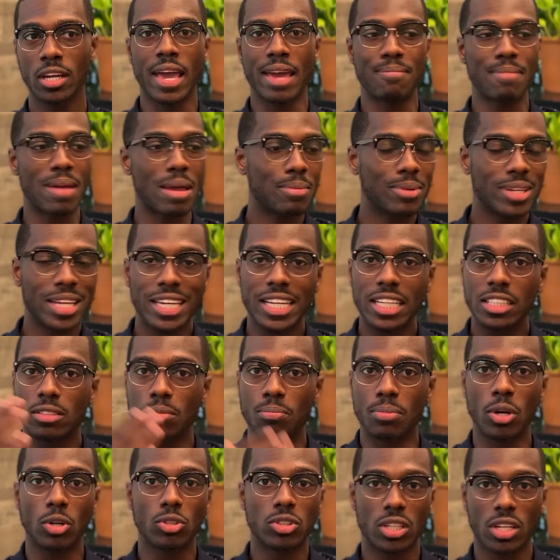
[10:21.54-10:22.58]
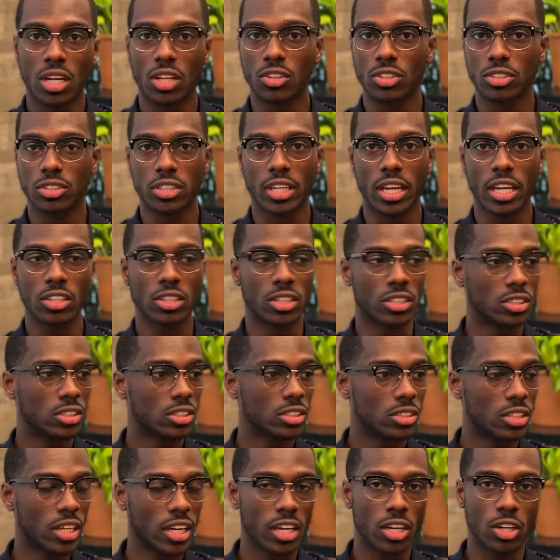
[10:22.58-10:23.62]
and maybe they need to build another skill in
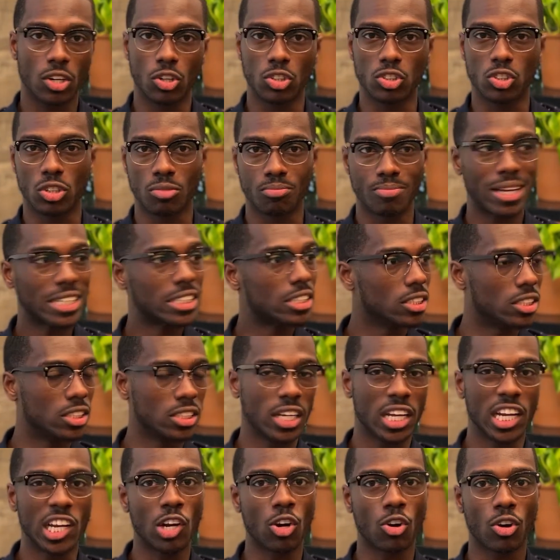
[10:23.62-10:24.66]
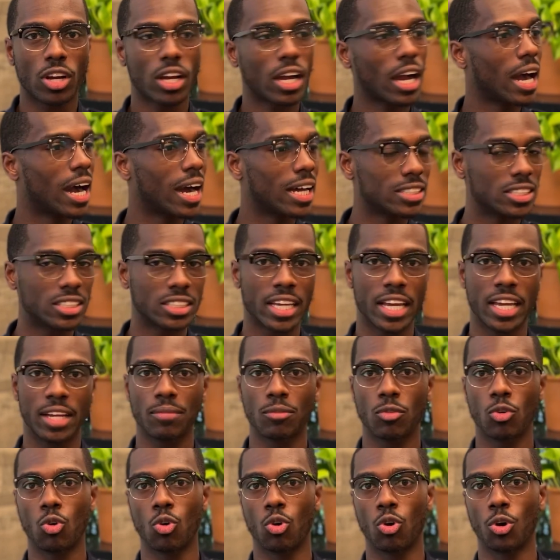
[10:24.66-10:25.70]
sales or messaging or content
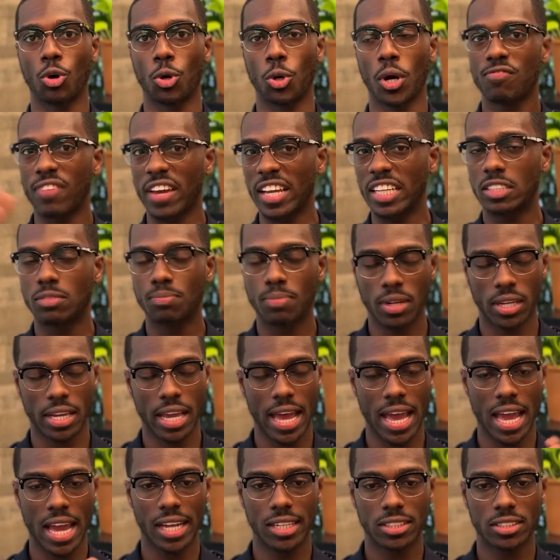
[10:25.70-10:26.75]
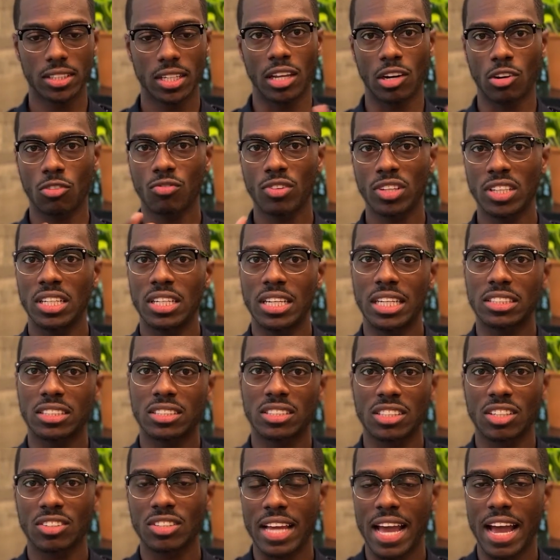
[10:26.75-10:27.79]
or Facebook ads, they don't really
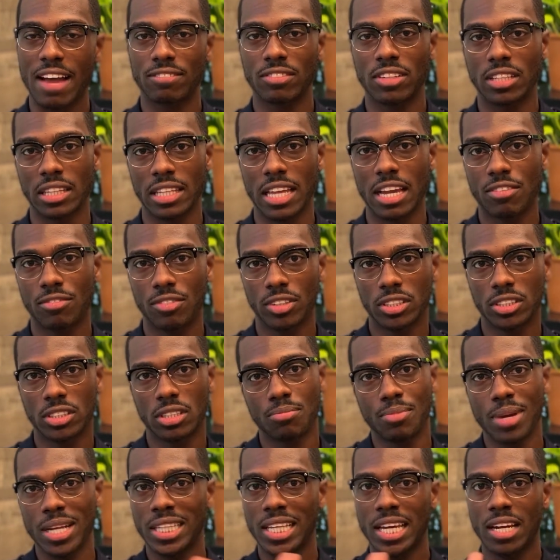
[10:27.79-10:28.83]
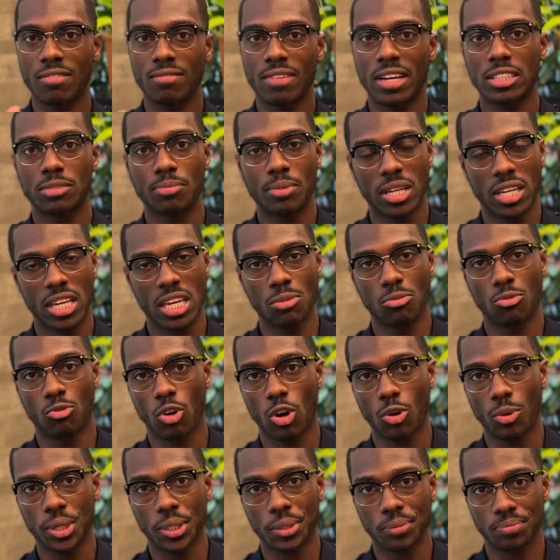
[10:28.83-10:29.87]
necessarily have the leverage to make that investment to keep
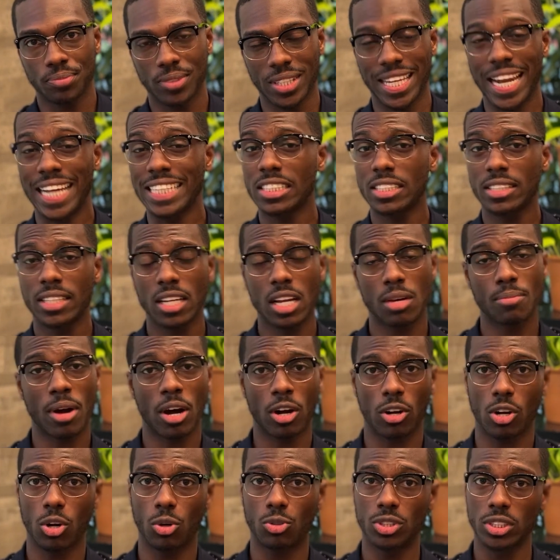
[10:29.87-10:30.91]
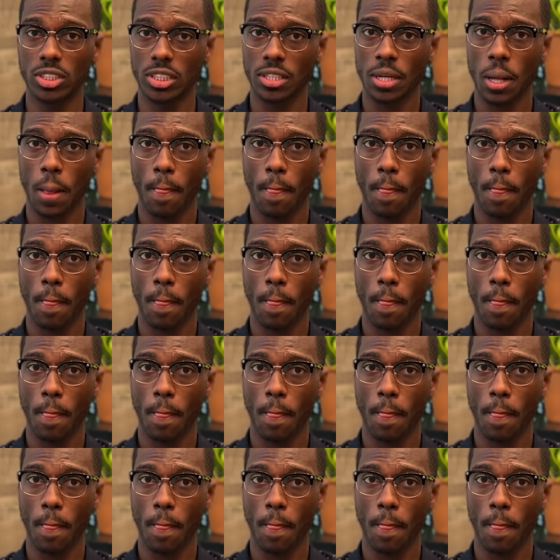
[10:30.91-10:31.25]
growing. And that's the thing about coaching.